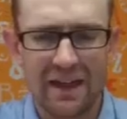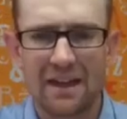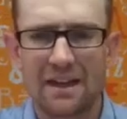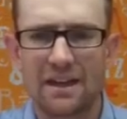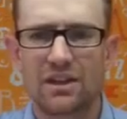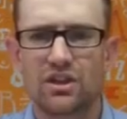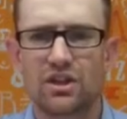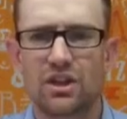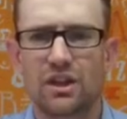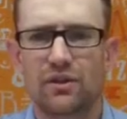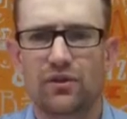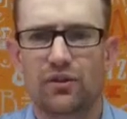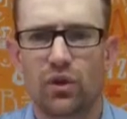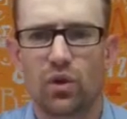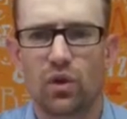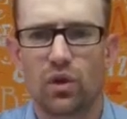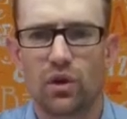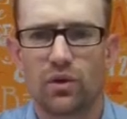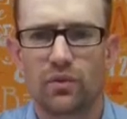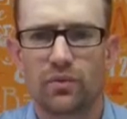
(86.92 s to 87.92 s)
energy
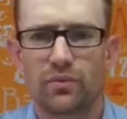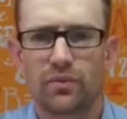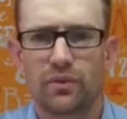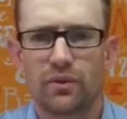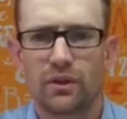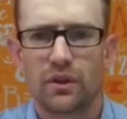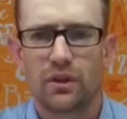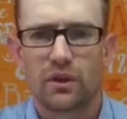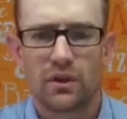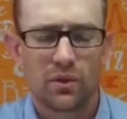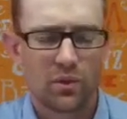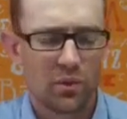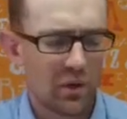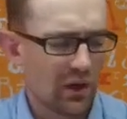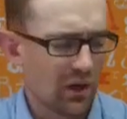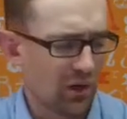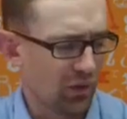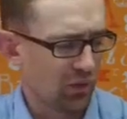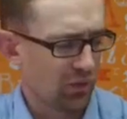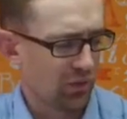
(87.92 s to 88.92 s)
for?
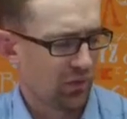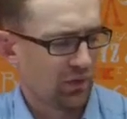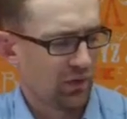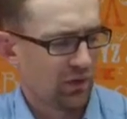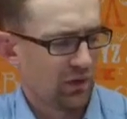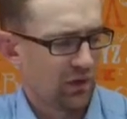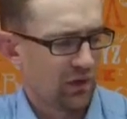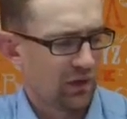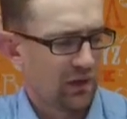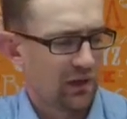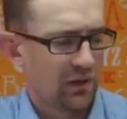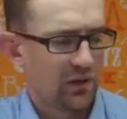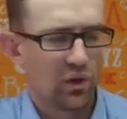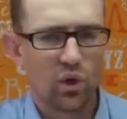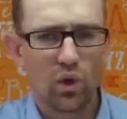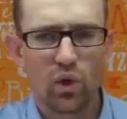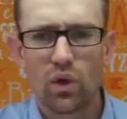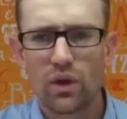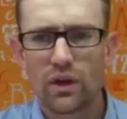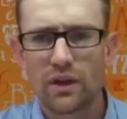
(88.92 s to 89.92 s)
Well,
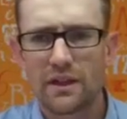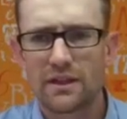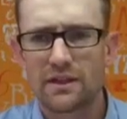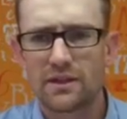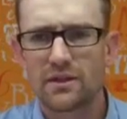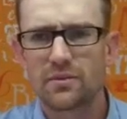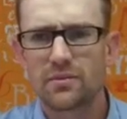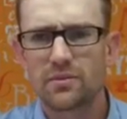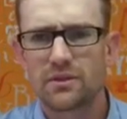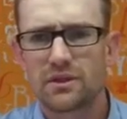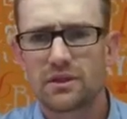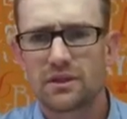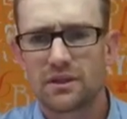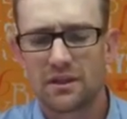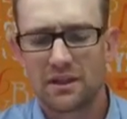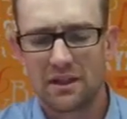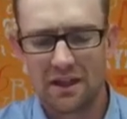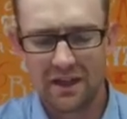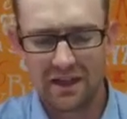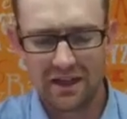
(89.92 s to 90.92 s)
organisms
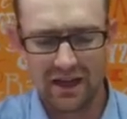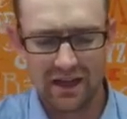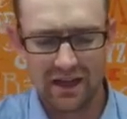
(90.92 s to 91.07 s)
need